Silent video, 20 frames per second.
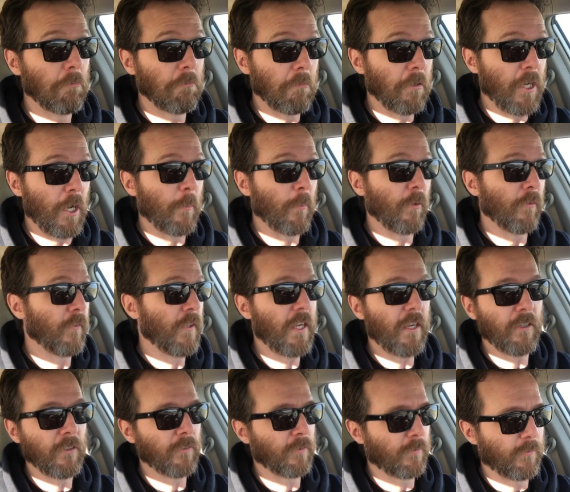a number of
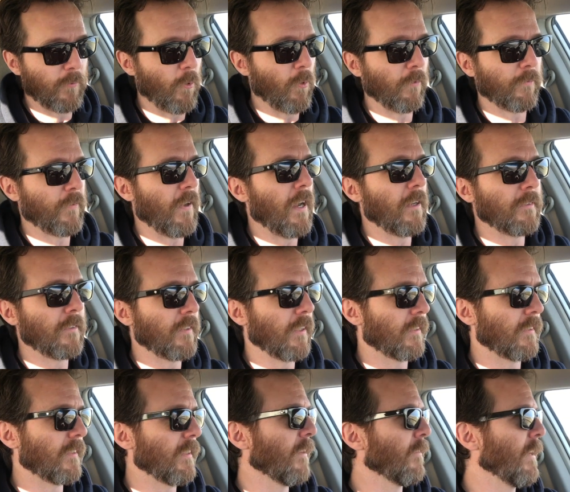gears, 4, 5,
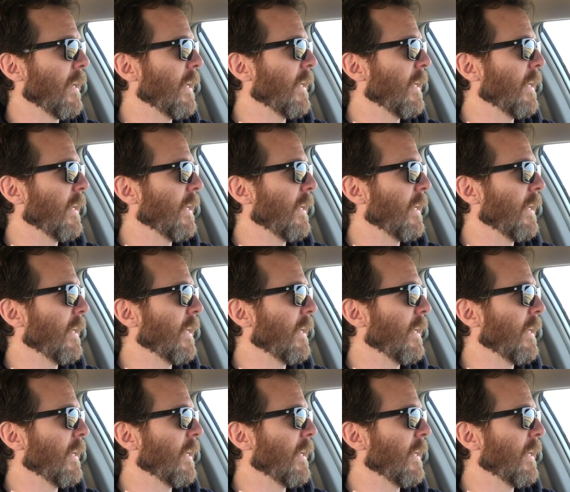6, 7,